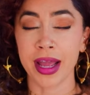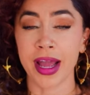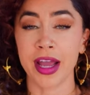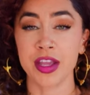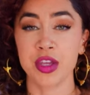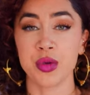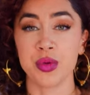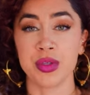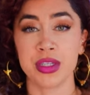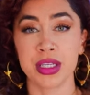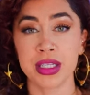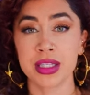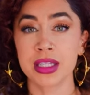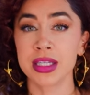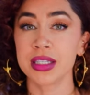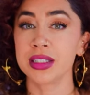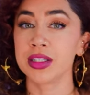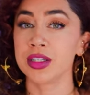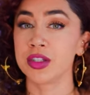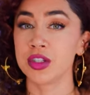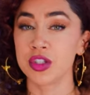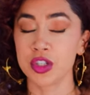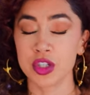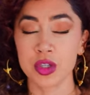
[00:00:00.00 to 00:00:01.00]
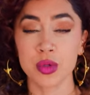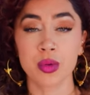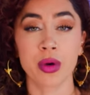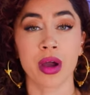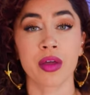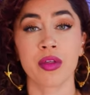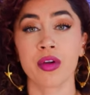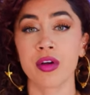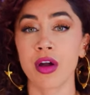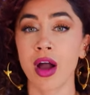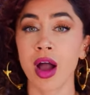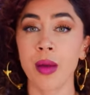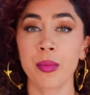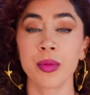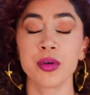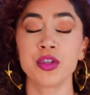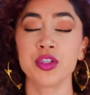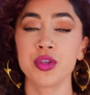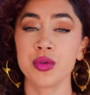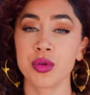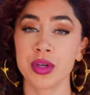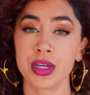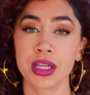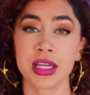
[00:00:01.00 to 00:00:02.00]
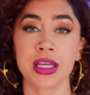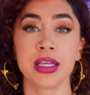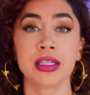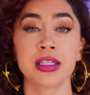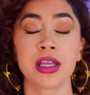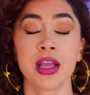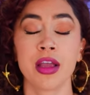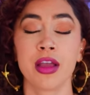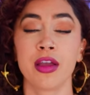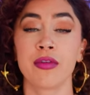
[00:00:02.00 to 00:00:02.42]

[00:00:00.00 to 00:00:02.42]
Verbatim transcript: how you did this, and two, are there opportunities